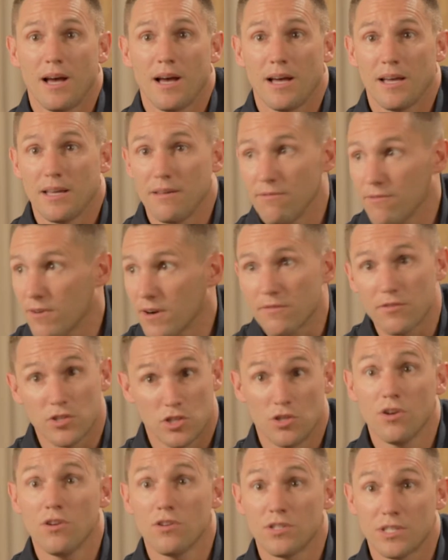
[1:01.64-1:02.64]
in front of a
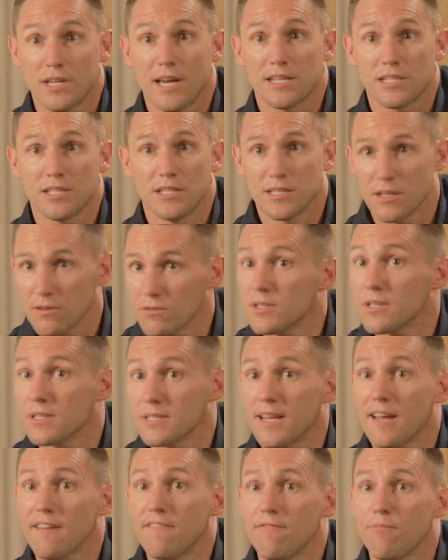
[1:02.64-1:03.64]
church actually, so it was a
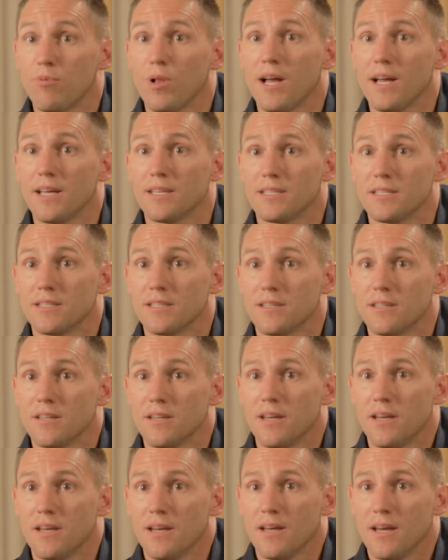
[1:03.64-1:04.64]
safe place.
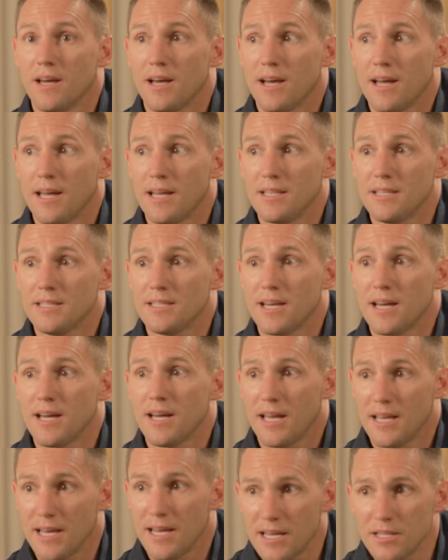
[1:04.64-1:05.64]
And
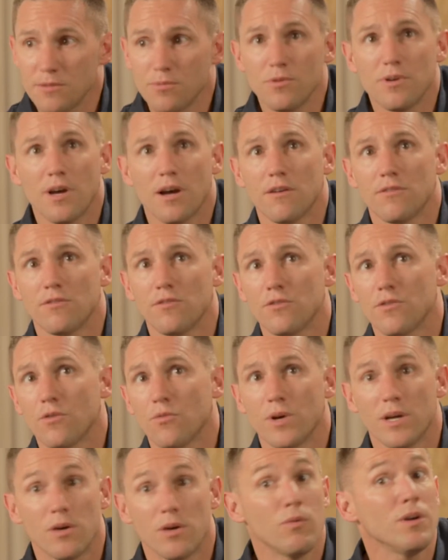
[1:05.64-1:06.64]
as we were going through the
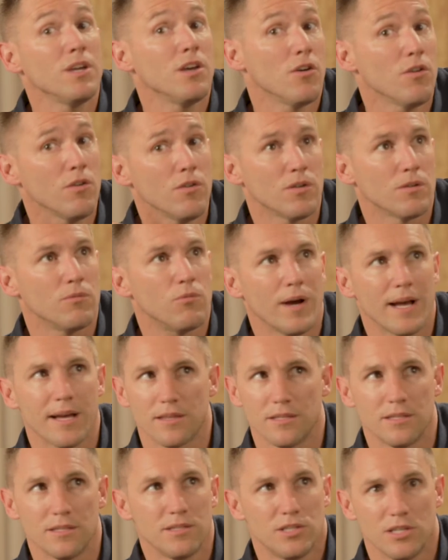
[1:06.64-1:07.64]
week, we heard,
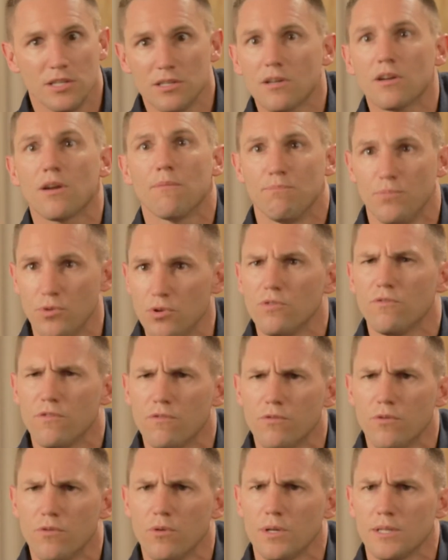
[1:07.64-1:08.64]
wow, she's got a
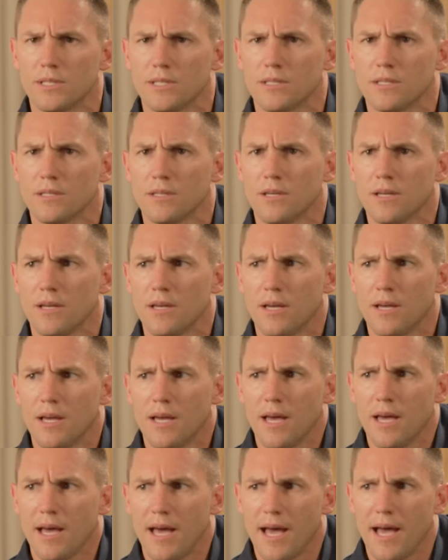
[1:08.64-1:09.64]
beautiful voice.
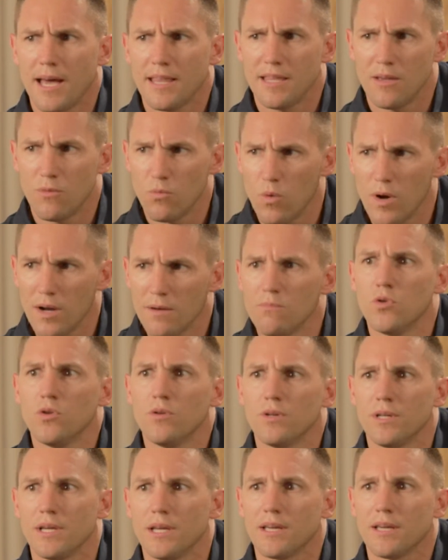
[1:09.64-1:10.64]
And then one
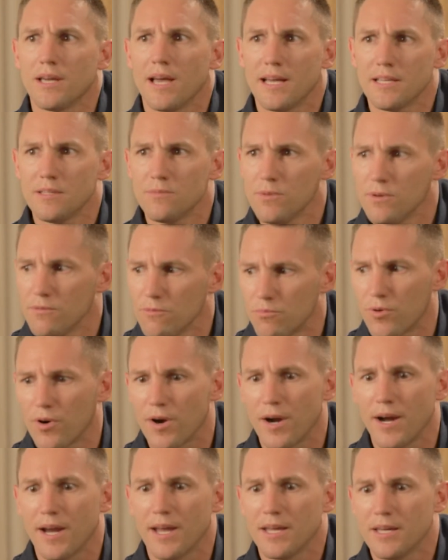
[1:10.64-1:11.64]
morning, as we were
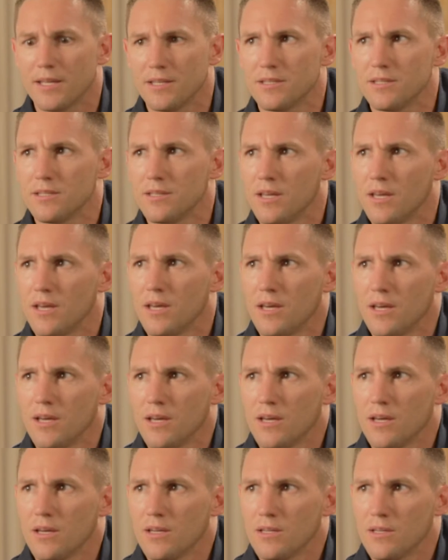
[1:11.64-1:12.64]
praying and
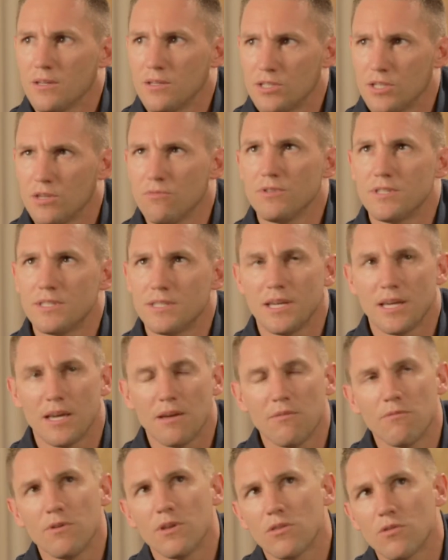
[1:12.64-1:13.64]
she was
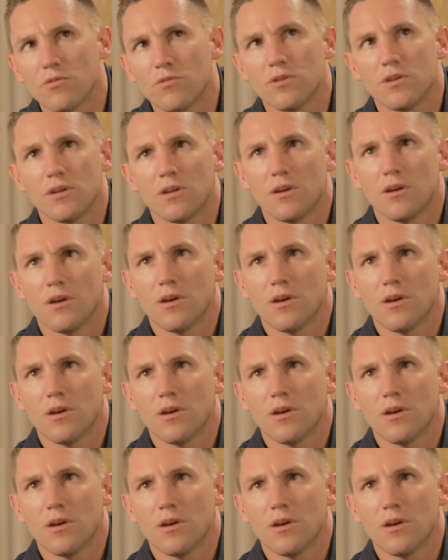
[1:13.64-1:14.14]
singing, we thought,